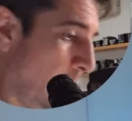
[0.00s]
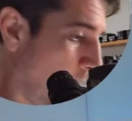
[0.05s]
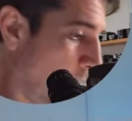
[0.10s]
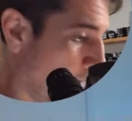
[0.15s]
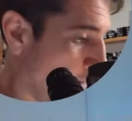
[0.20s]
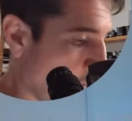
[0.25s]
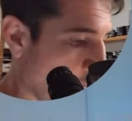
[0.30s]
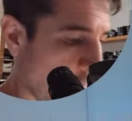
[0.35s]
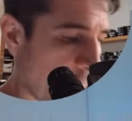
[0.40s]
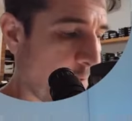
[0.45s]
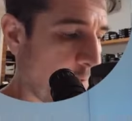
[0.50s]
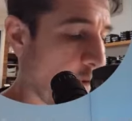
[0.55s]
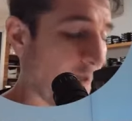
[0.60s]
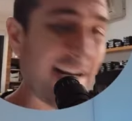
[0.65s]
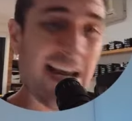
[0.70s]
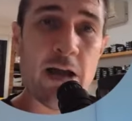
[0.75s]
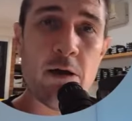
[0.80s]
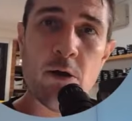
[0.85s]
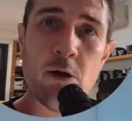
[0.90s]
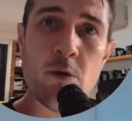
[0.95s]
So we've got
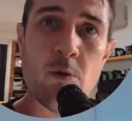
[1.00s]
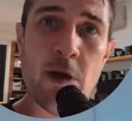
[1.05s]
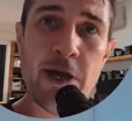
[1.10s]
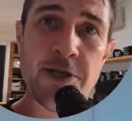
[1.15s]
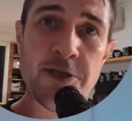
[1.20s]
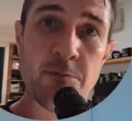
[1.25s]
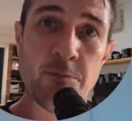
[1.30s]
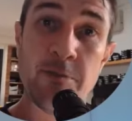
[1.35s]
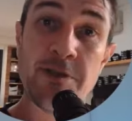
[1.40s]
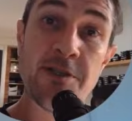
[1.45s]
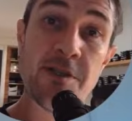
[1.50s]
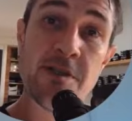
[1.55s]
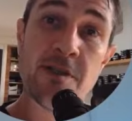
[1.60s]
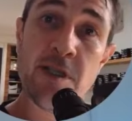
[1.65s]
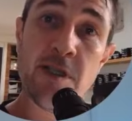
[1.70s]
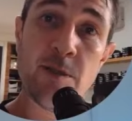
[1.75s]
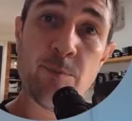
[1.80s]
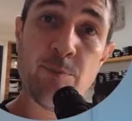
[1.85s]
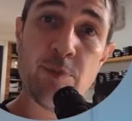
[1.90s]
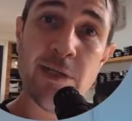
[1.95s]
our equation. We just
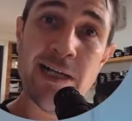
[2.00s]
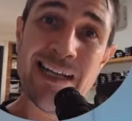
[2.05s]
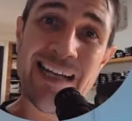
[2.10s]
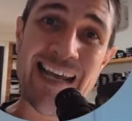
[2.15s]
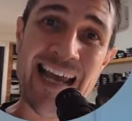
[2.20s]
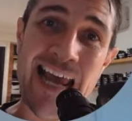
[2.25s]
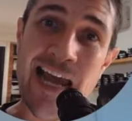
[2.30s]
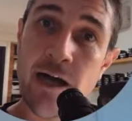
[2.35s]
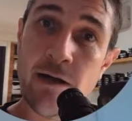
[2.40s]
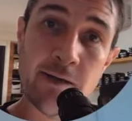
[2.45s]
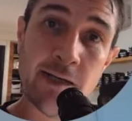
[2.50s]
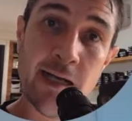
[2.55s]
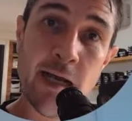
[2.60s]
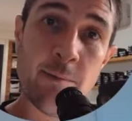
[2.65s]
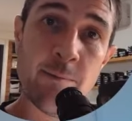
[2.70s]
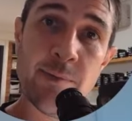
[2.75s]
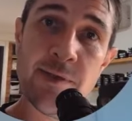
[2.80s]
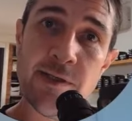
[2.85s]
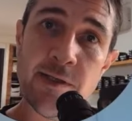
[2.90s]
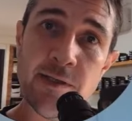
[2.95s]
need to plug our
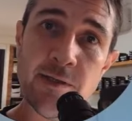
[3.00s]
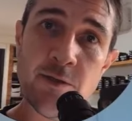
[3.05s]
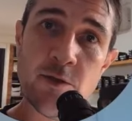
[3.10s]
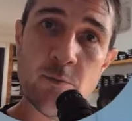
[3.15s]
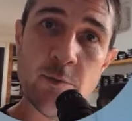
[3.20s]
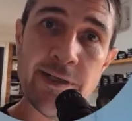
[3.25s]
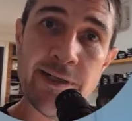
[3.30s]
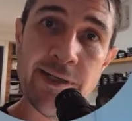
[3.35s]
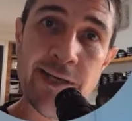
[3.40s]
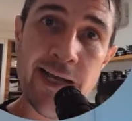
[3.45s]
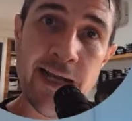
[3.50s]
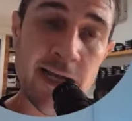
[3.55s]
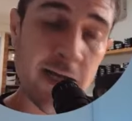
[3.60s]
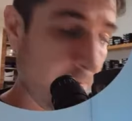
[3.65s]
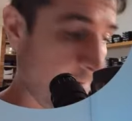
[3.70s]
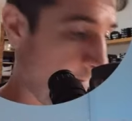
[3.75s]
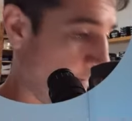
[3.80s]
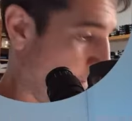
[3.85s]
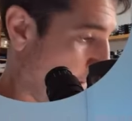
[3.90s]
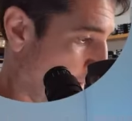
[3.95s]
numbers into it
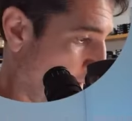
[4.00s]
now.